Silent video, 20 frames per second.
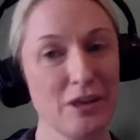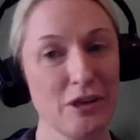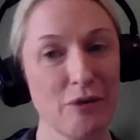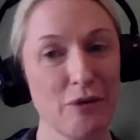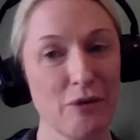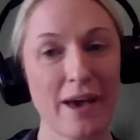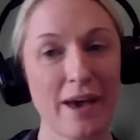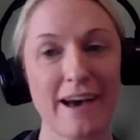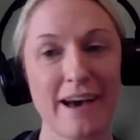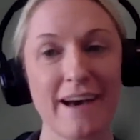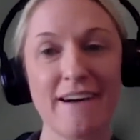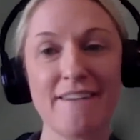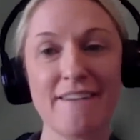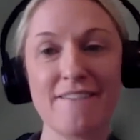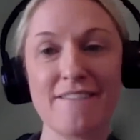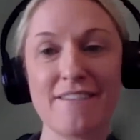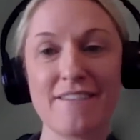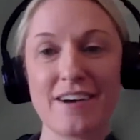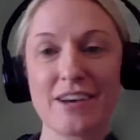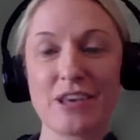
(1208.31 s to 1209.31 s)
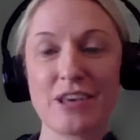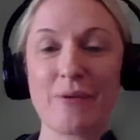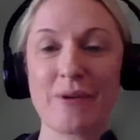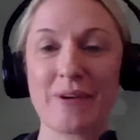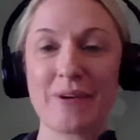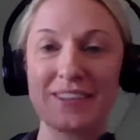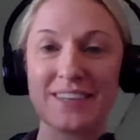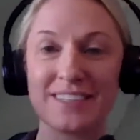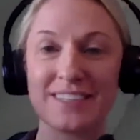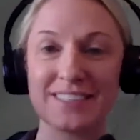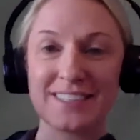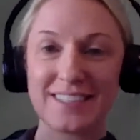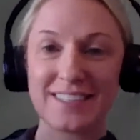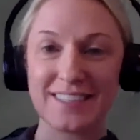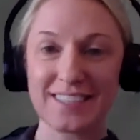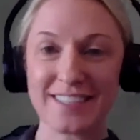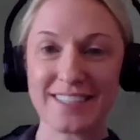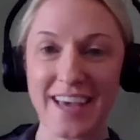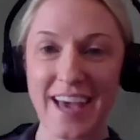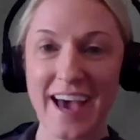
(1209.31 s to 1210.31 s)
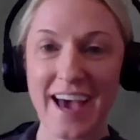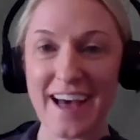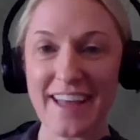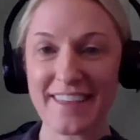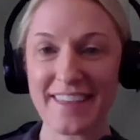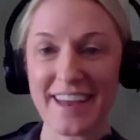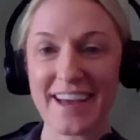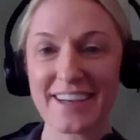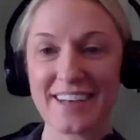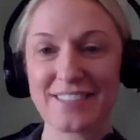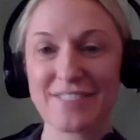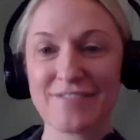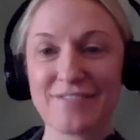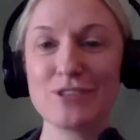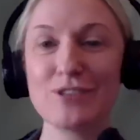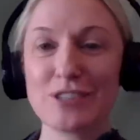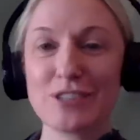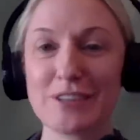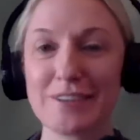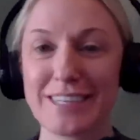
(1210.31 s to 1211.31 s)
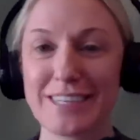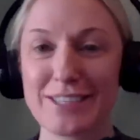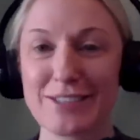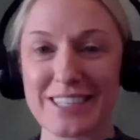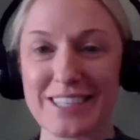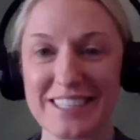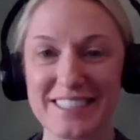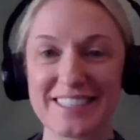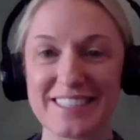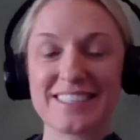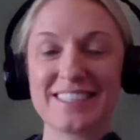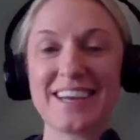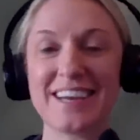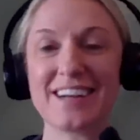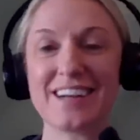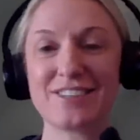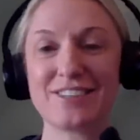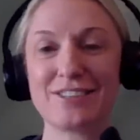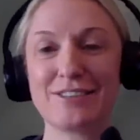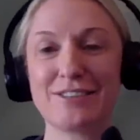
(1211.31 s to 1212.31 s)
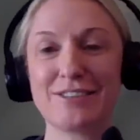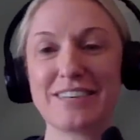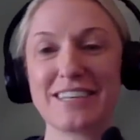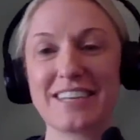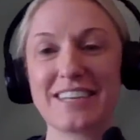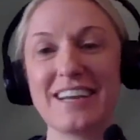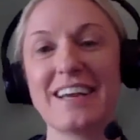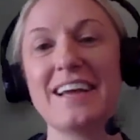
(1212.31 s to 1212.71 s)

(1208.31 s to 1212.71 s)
you wear this hat that has fiduciary duties attached to it.